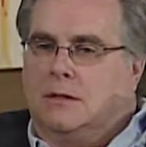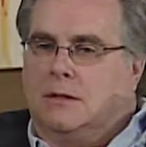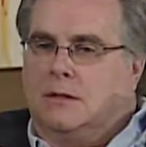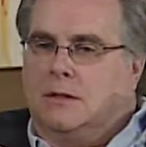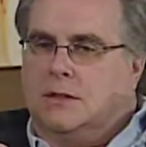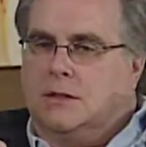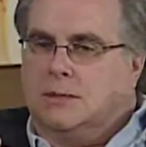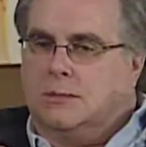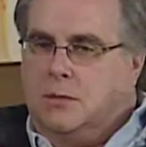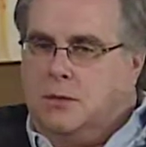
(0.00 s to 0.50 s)

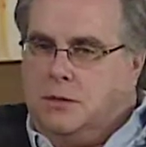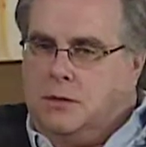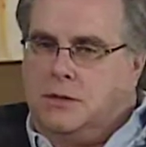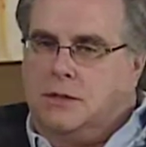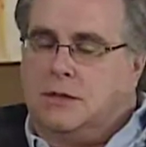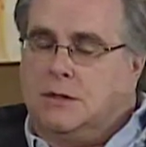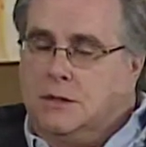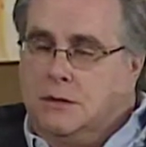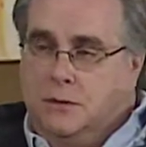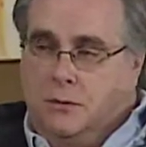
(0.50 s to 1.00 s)
this
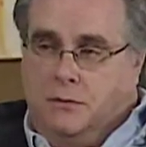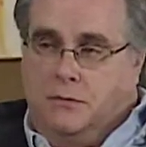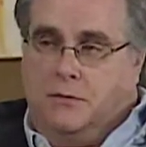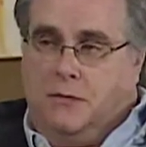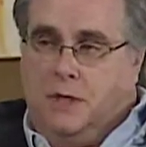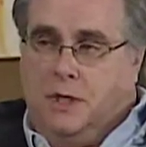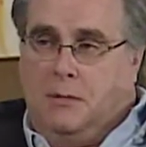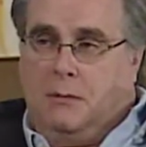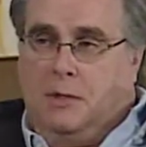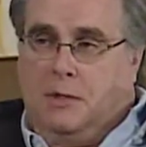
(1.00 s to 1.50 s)
person in your
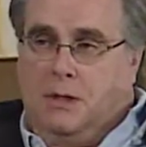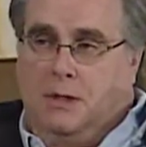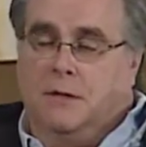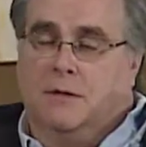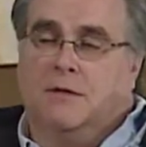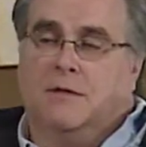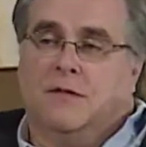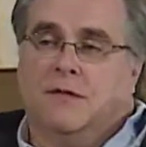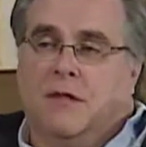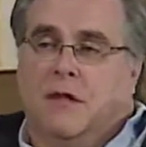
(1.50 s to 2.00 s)
family,
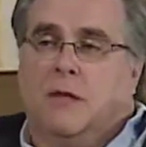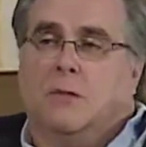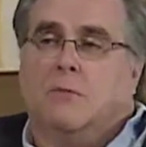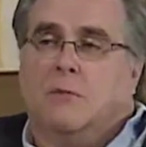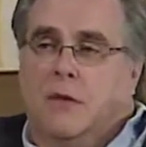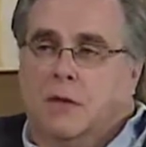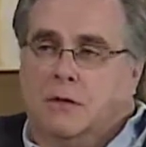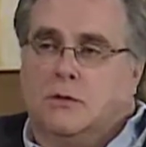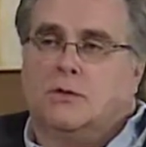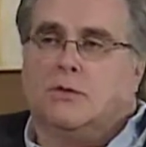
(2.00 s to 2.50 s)
they
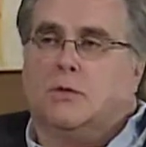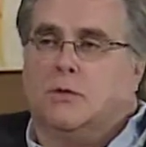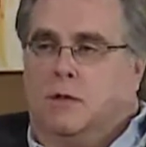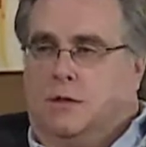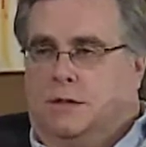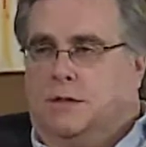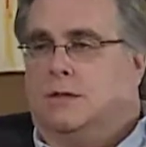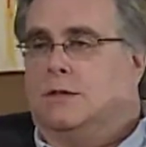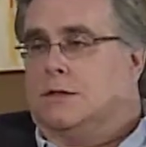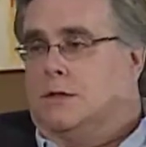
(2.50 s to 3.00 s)
made
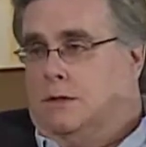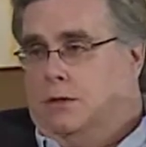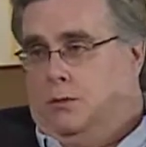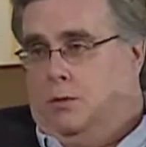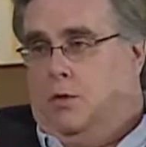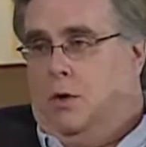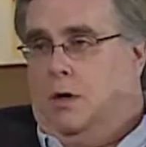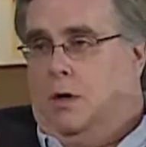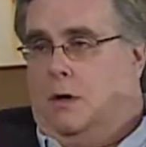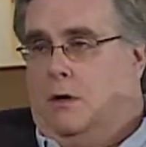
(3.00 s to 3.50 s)
choices as
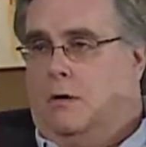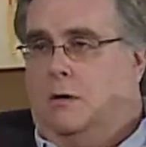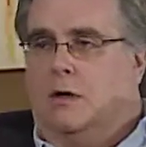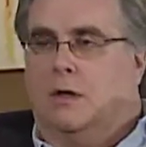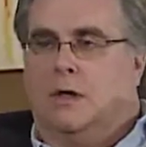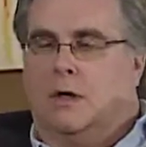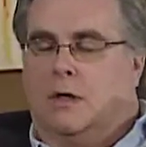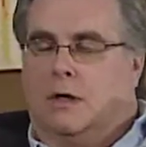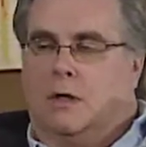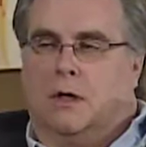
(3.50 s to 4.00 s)
well,
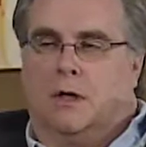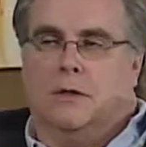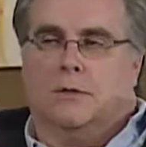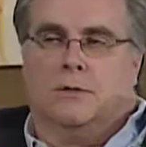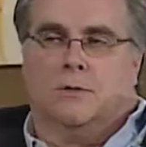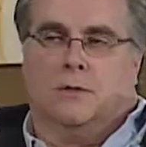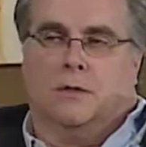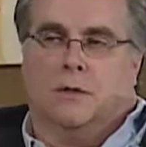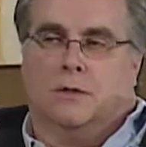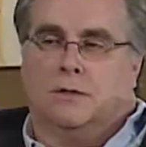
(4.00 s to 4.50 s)

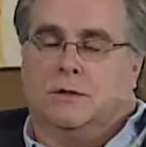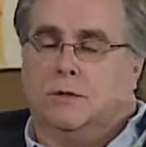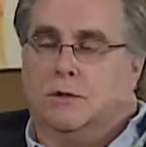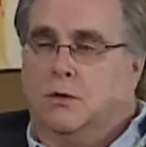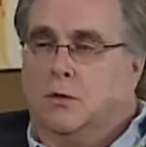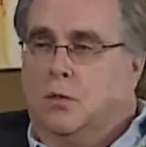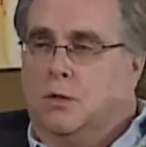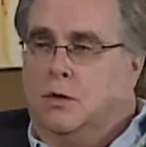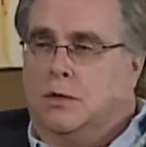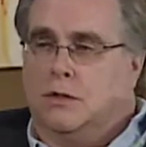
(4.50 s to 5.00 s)
contrary to
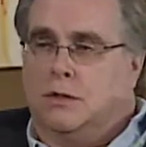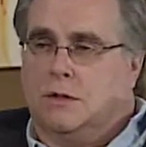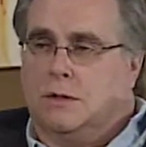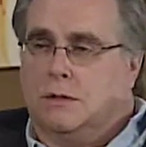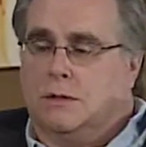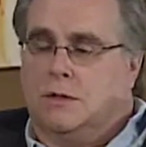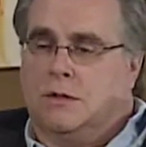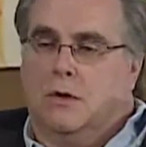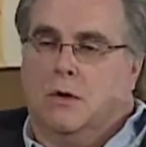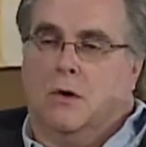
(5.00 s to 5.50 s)
your
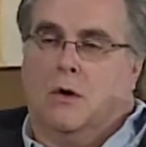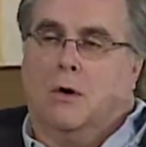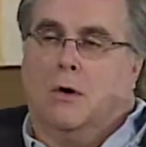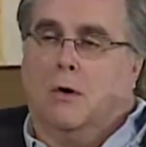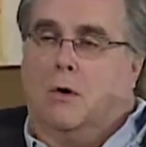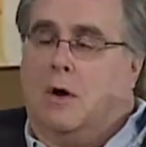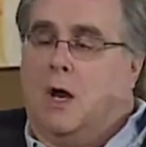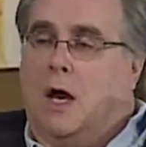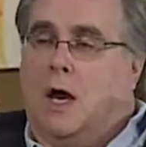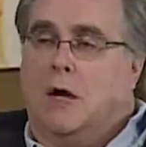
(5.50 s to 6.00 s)
wishes,
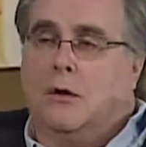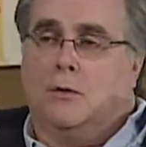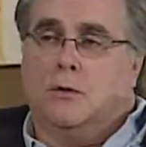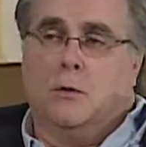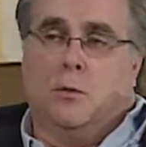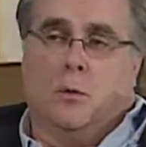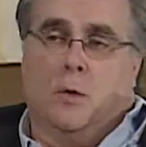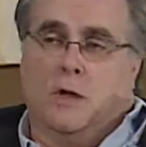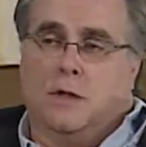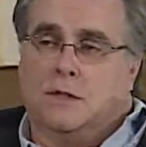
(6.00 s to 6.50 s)
or how
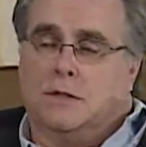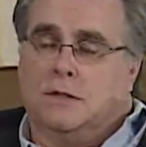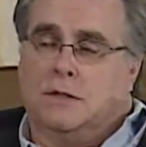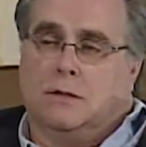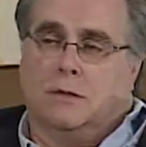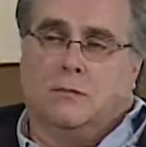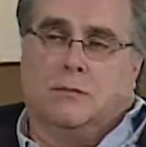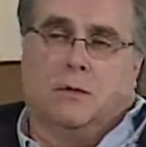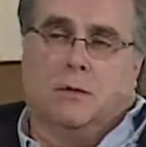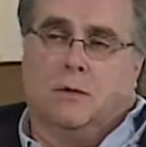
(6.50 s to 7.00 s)
you raised
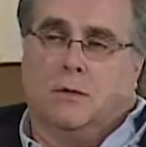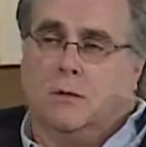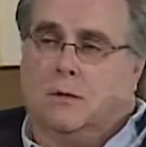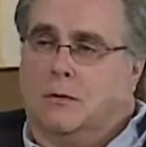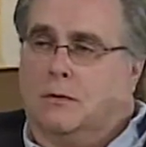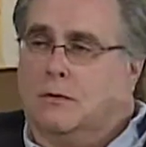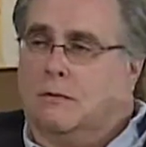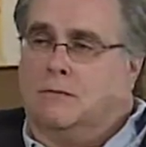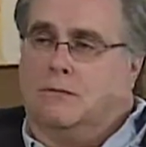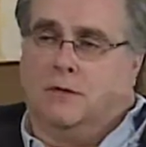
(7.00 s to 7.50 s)
them,
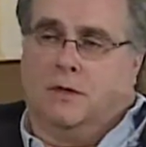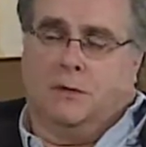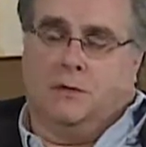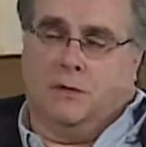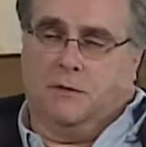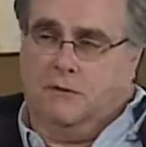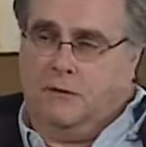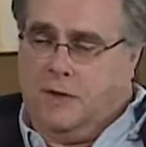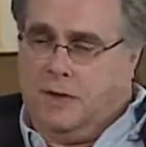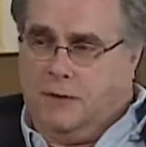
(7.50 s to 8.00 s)
or the
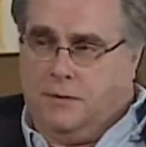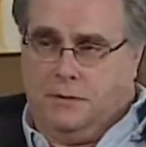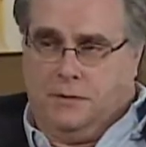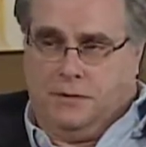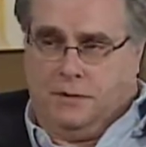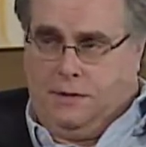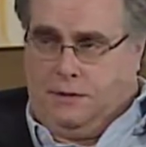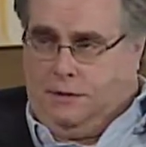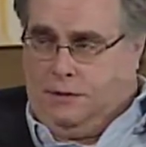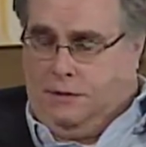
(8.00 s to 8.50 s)
family
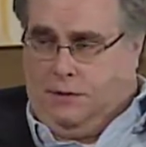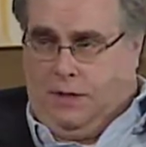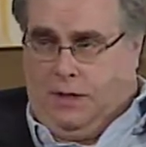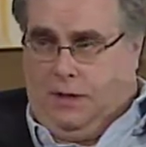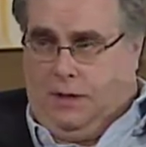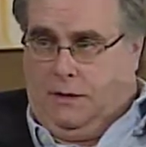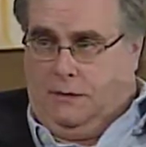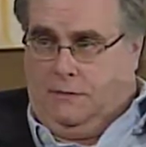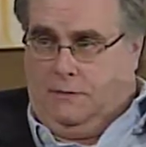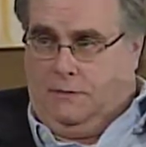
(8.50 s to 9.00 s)
values that you
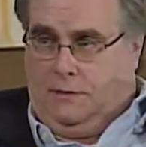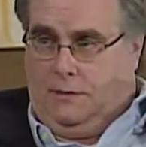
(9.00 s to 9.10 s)
have.